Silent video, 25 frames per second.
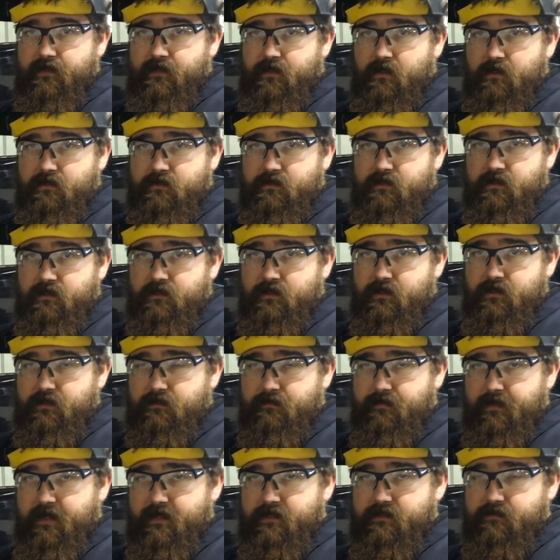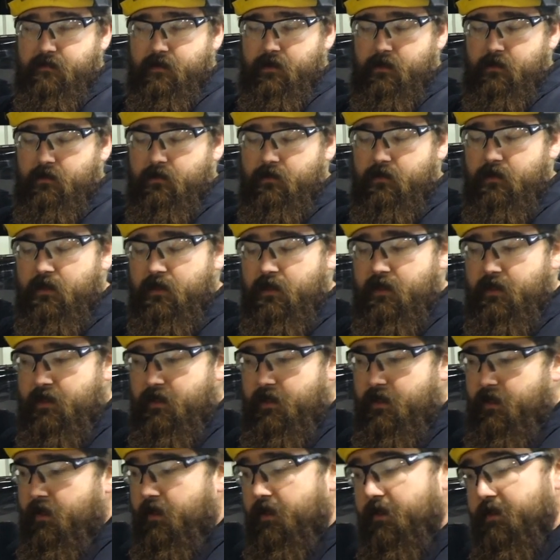tungsten to the base metal
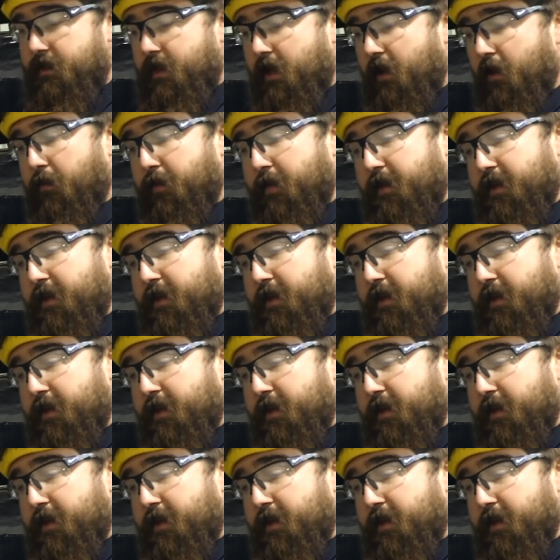to help